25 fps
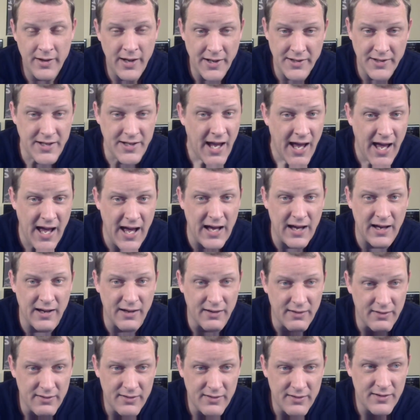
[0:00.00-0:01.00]
And
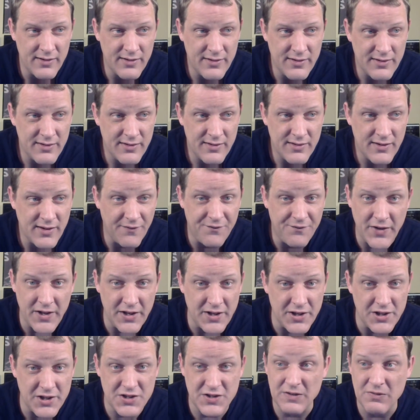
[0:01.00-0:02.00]
yeah, the
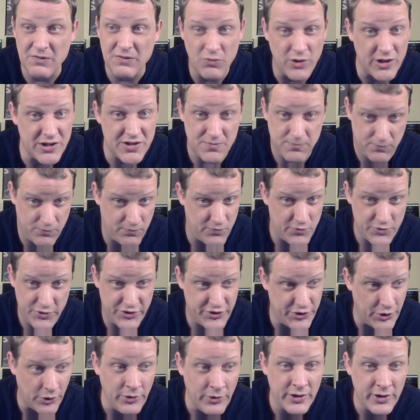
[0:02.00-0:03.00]
finish was
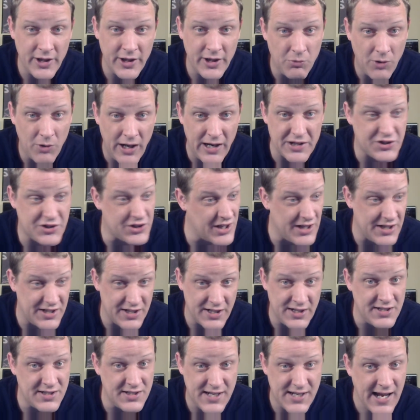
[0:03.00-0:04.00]
certainly rushed. It
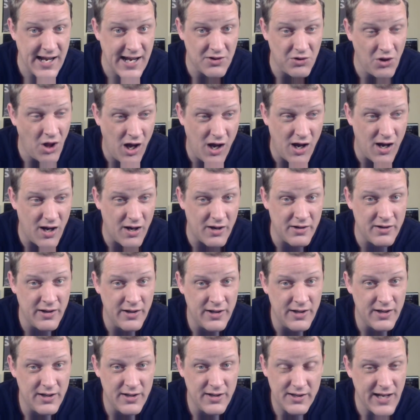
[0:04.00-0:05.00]
didn't take long.
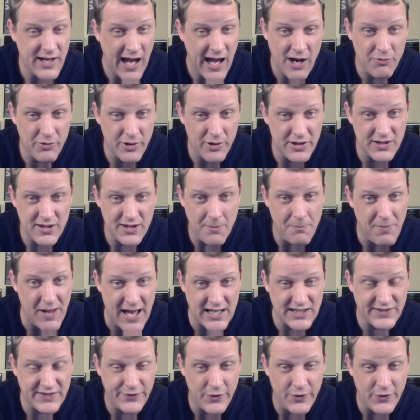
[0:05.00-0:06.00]
Got rid of the
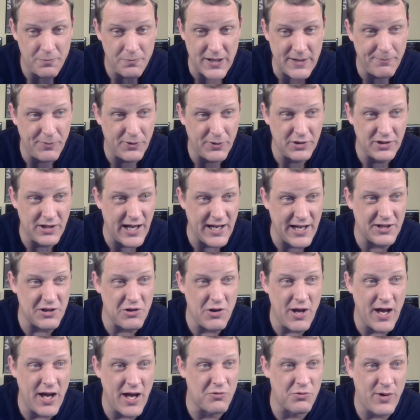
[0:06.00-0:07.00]
past few people, like
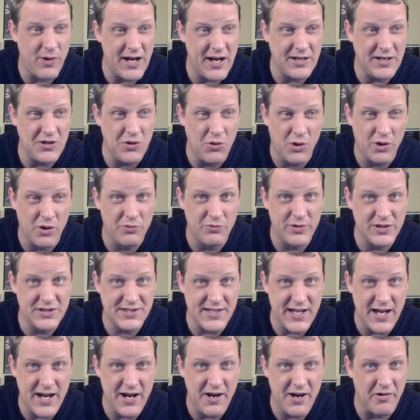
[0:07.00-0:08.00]
you had Randy Orton
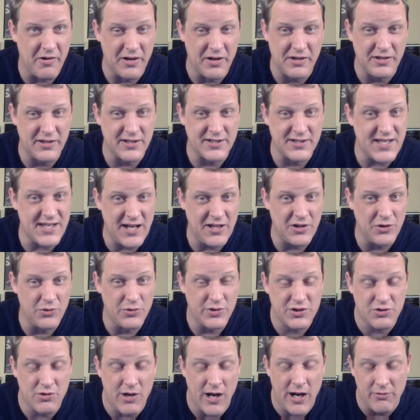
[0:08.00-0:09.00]
was there, and the Saint
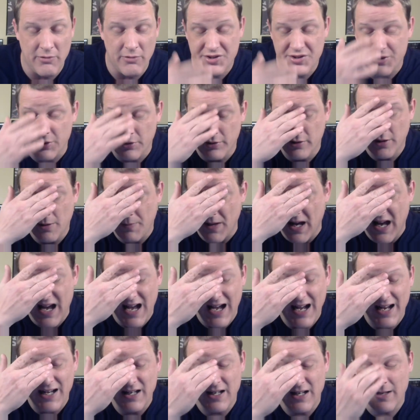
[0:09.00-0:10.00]
Louis crowd was certainly
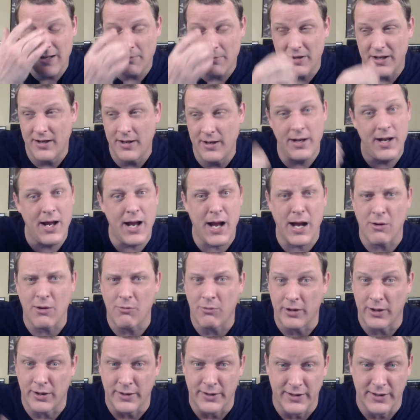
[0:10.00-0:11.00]
behind him, and he ain't
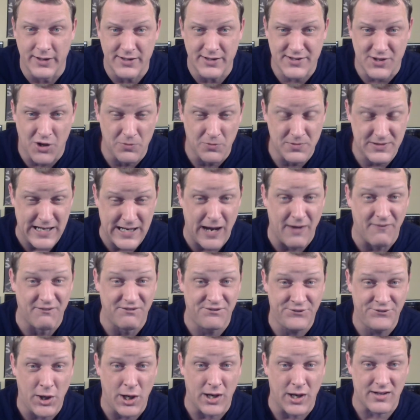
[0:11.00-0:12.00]
winning in his hometown.
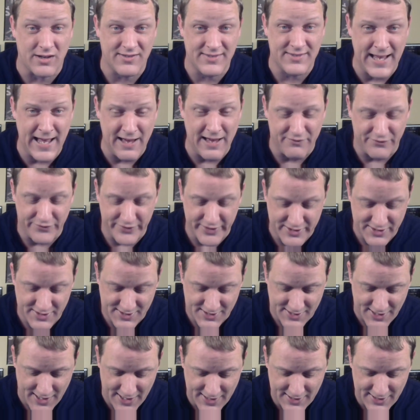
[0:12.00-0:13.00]
Fuck that,
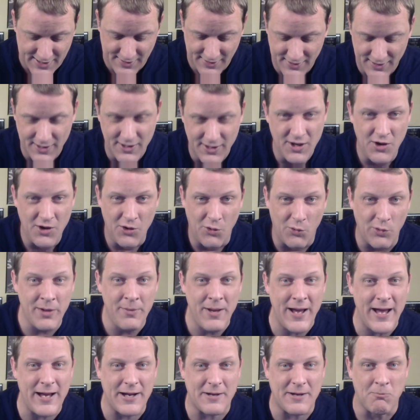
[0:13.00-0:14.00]
Vince says.
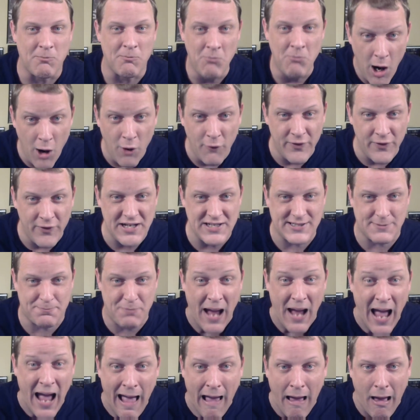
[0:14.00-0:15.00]
We make movies,
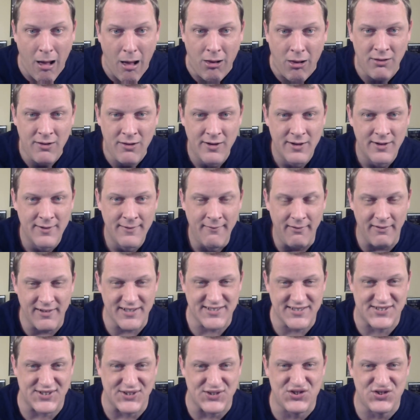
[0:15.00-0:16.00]
pal!
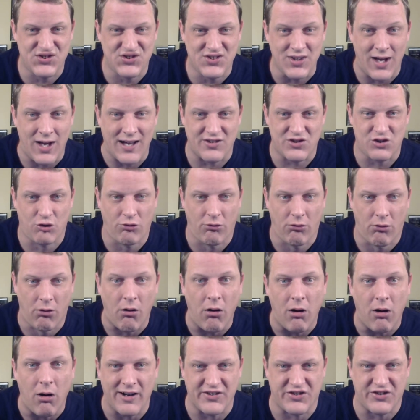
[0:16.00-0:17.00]
This is such
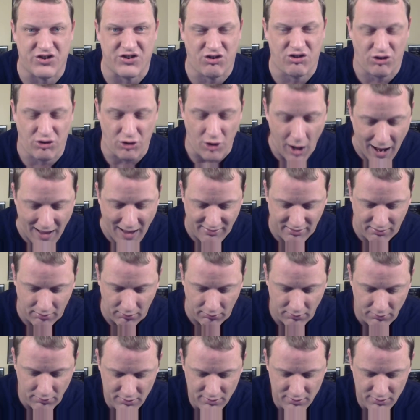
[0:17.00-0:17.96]
good shit.